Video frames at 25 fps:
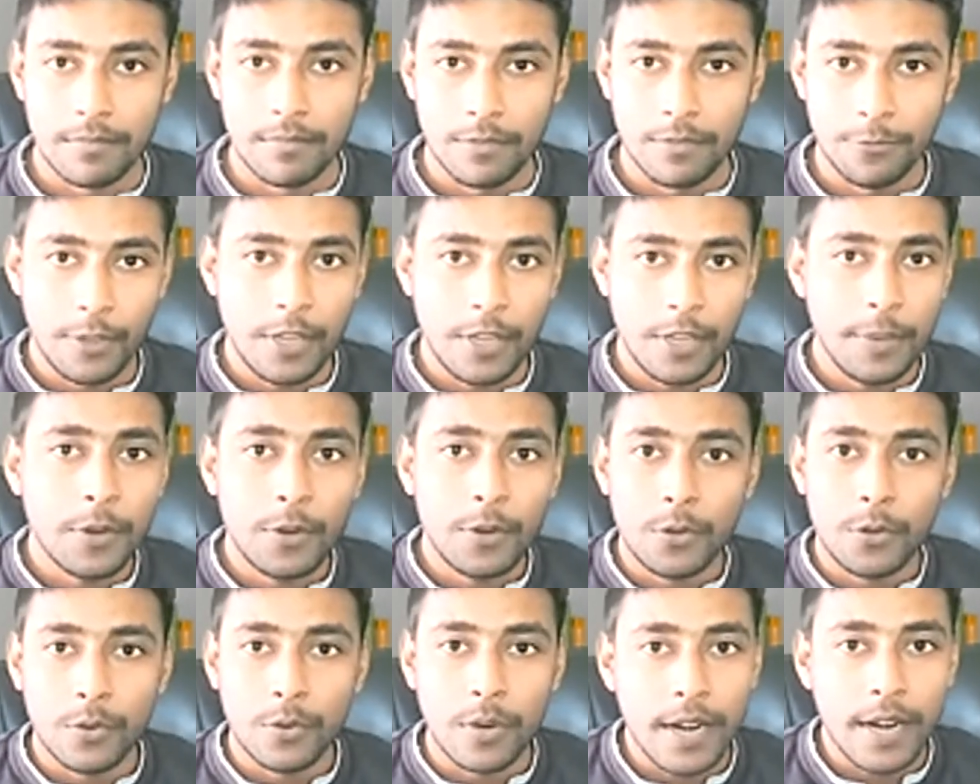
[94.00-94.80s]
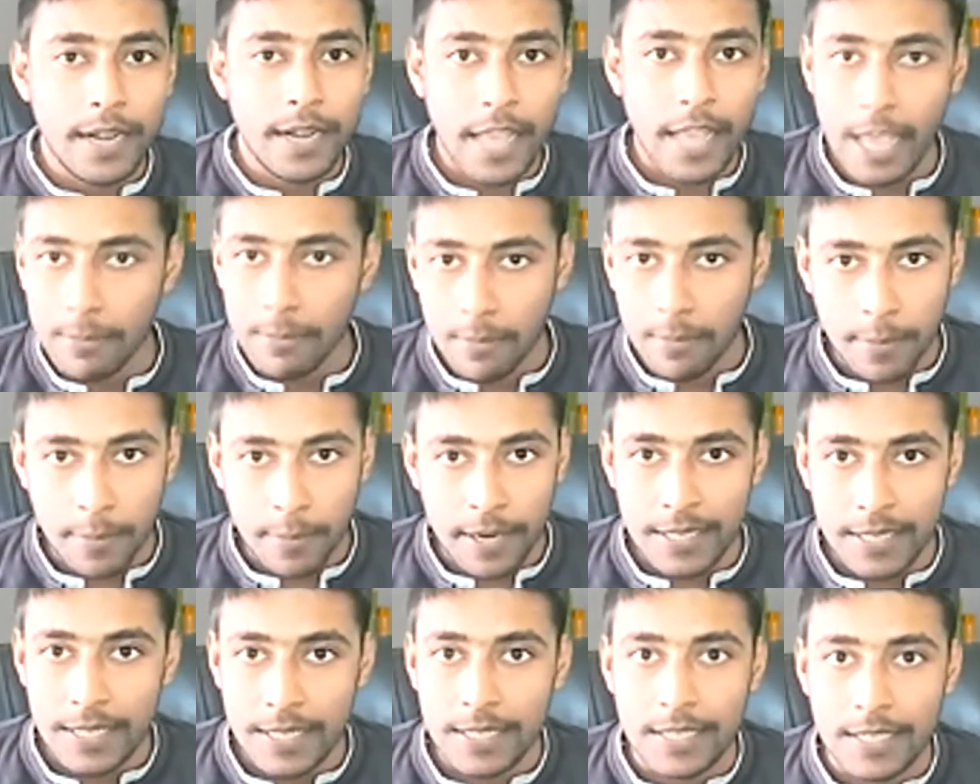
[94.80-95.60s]
if you do not have a
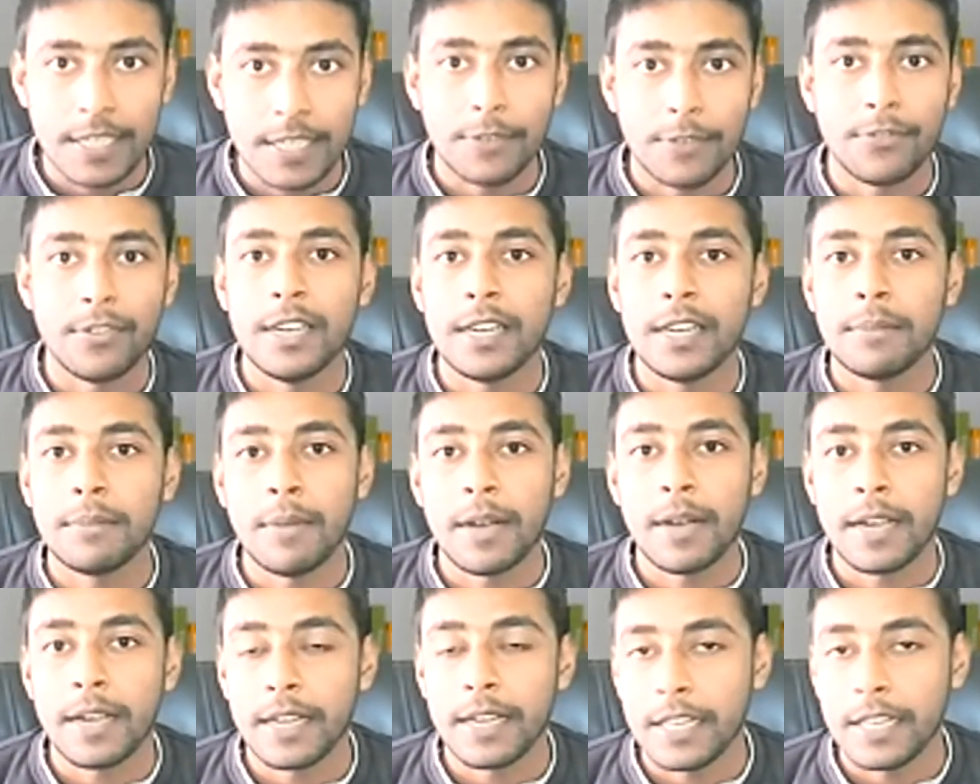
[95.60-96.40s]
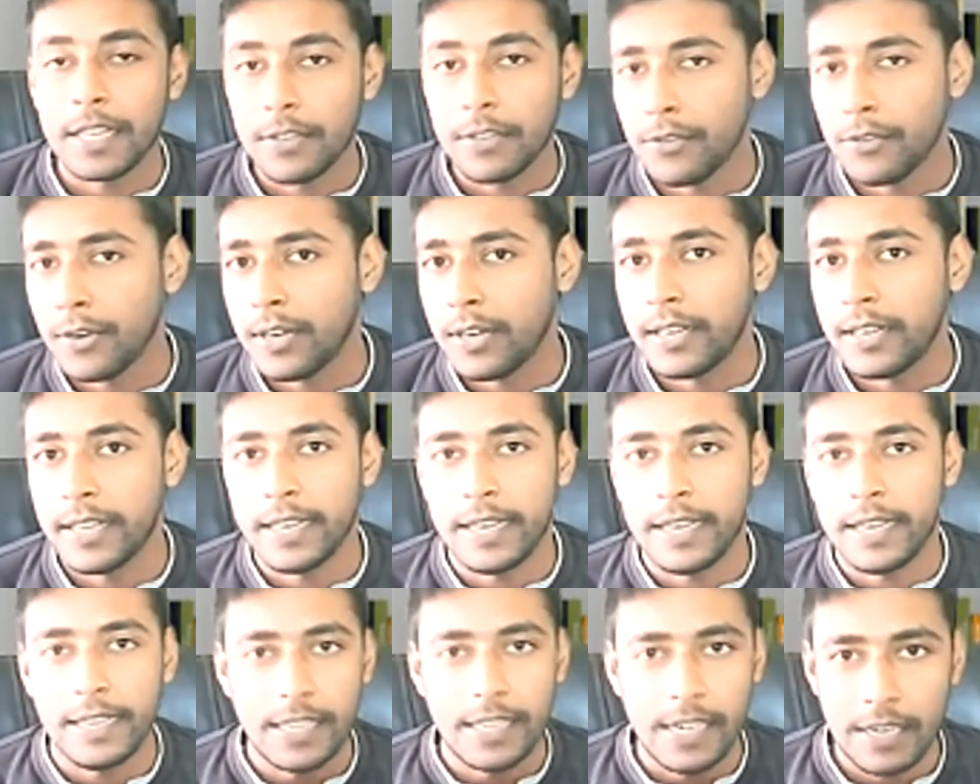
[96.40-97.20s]
mentor in affiliate marketing field and
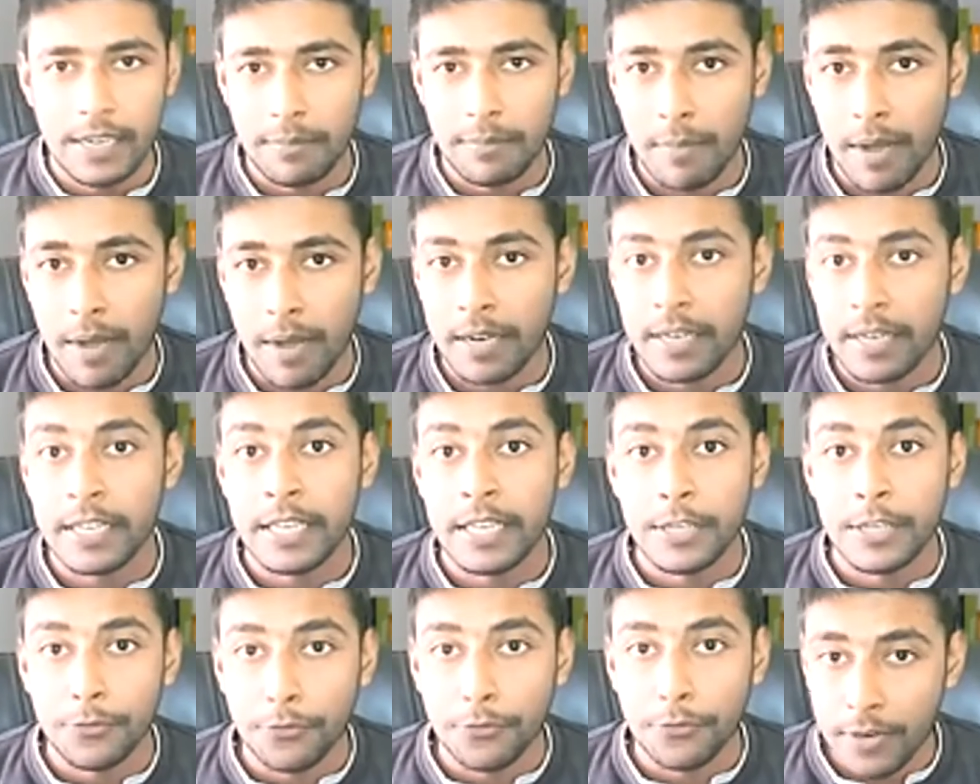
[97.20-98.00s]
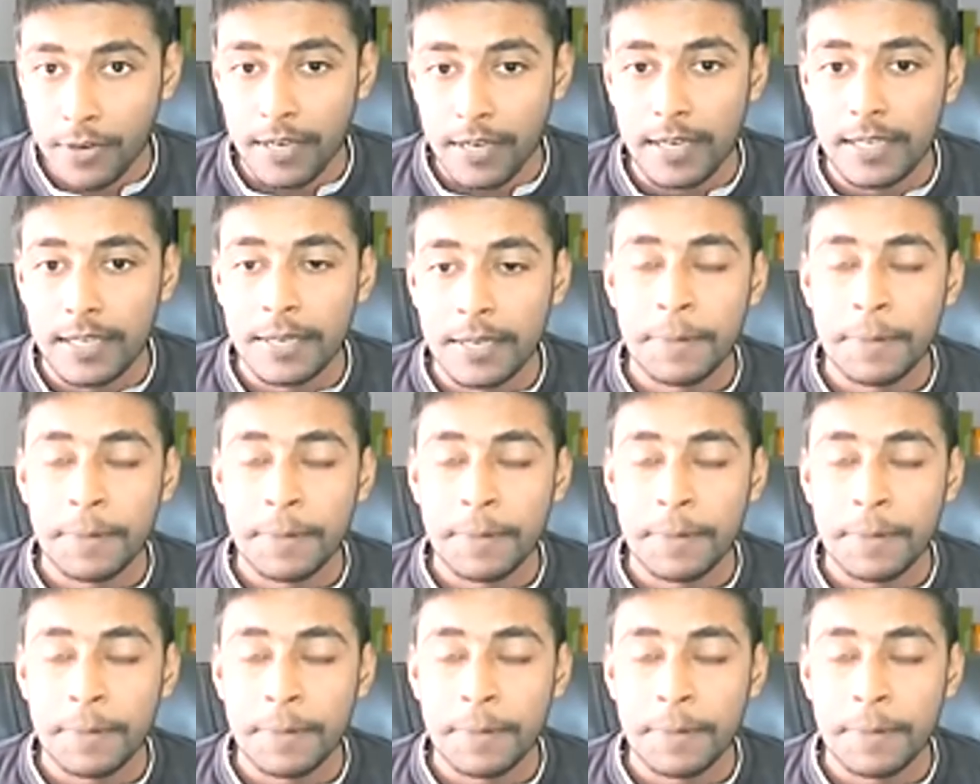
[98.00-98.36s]
internet marketing field,